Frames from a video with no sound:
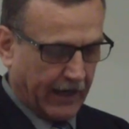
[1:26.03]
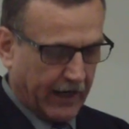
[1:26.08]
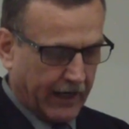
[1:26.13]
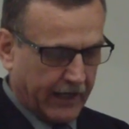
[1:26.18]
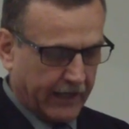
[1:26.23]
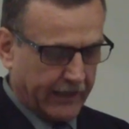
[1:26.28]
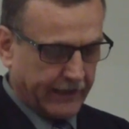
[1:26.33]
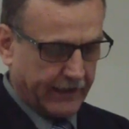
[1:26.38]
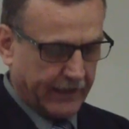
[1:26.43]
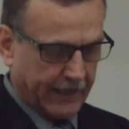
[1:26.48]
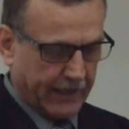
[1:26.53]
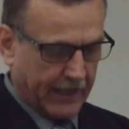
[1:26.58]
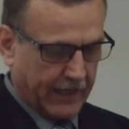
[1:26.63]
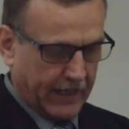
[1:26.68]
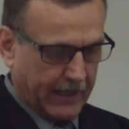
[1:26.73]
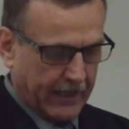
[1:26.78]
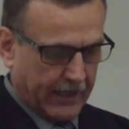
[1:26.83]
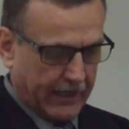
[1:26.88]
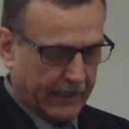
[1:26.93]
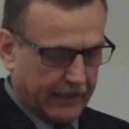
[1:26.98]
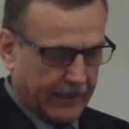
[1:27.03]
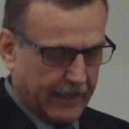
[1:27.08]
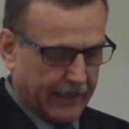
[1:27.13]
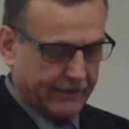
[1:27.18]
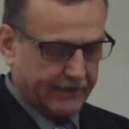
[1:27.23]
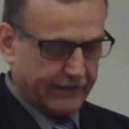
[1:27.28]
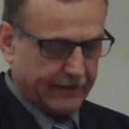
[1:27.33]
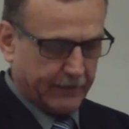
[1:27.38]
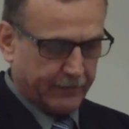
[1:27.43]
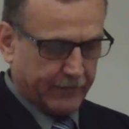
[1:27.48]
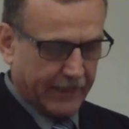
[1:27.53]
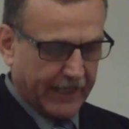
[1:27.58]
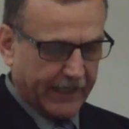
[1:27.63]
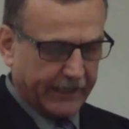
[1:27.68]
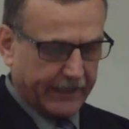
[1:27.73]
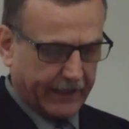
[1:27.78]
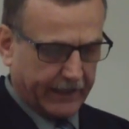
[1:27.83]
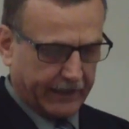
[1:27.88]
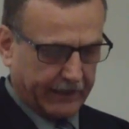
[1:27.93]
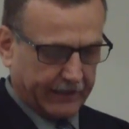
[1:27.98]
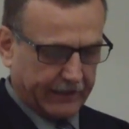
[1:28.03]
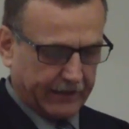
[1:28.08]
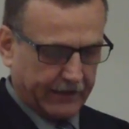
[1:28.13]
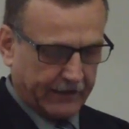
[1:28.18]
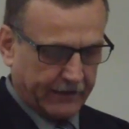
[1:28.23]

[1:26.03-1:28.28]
eye blinking,